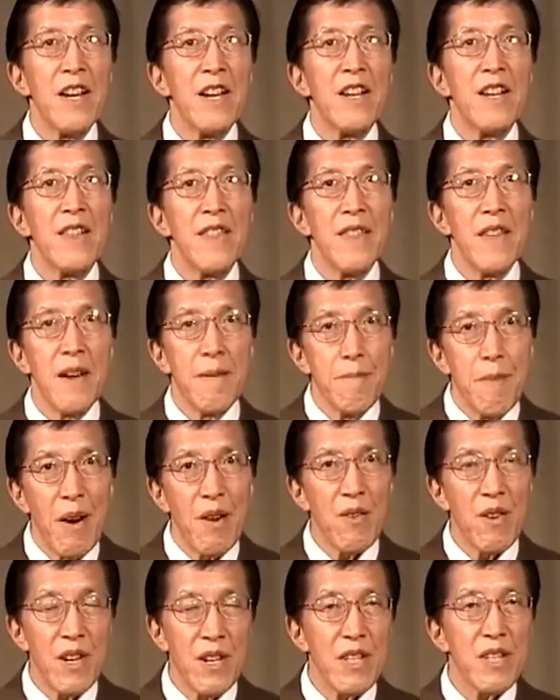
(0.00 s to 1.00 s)
in the
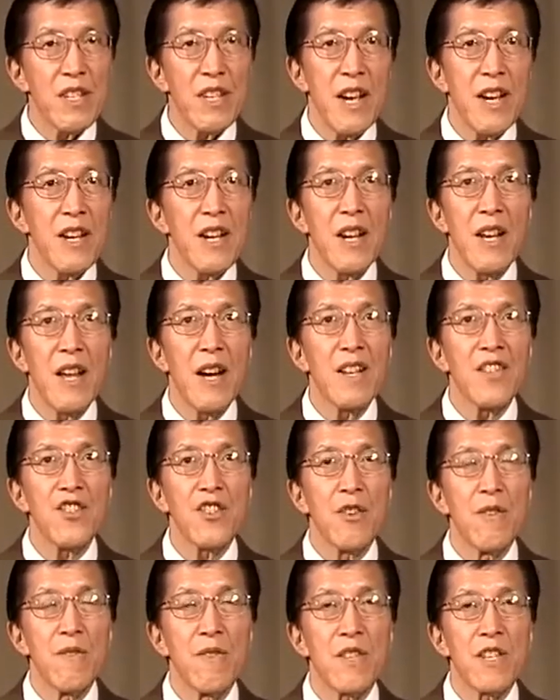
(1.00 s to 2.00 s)
American
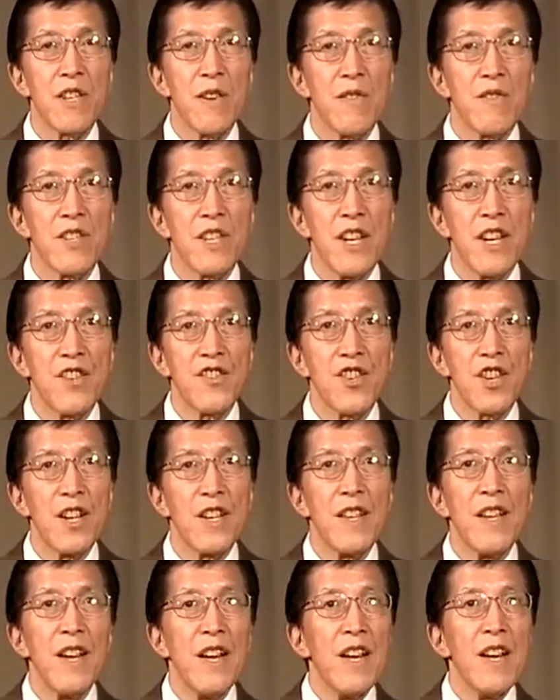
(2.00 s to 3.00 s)
Psychological Association